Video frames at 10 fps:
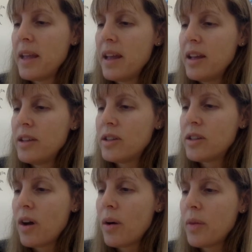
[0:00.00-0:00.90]

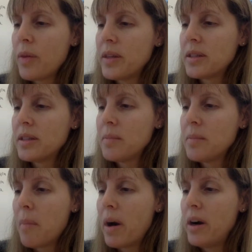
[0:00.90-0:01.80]
So this is
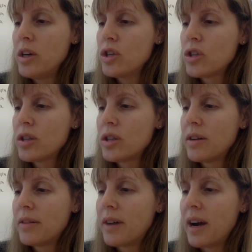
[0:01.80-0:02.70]
March,
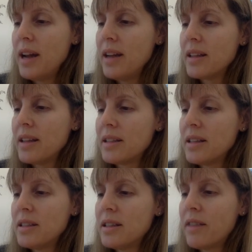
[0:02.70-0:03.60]
right? This is
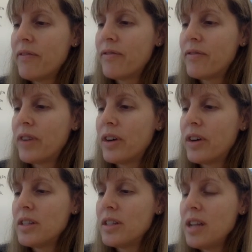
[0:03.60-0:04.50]
the first
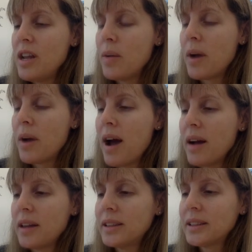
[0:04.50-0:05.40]

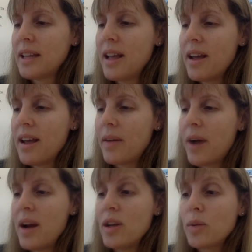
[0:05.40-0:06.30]
equinox, right?
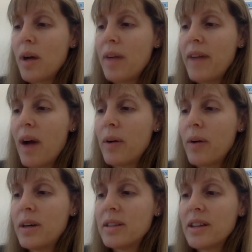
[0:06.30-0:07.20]
12 hours
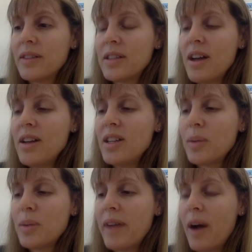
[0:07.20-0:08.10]
of sun, 12
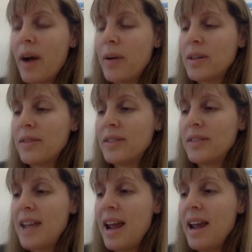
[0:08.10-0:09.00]
hours of
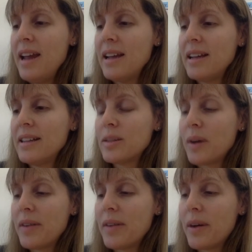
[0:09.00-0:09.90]
day, 12
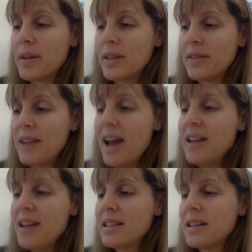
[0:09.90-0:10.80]
hours of
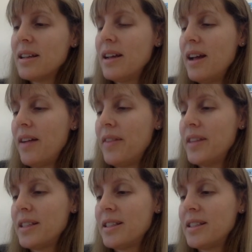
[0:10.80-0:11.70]
night. This
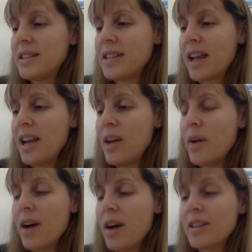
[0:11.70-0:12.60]
is the second
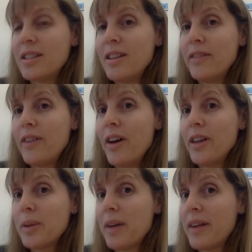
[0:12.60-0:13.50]
equinox is in the fall,
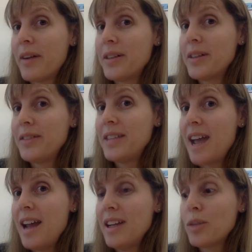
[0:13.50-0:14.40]
12 hours of day,
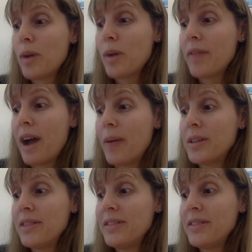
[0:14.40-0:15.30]
12 hours
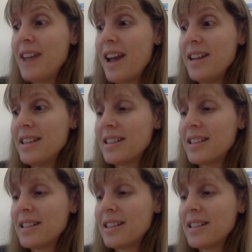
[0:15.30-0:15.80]
of night.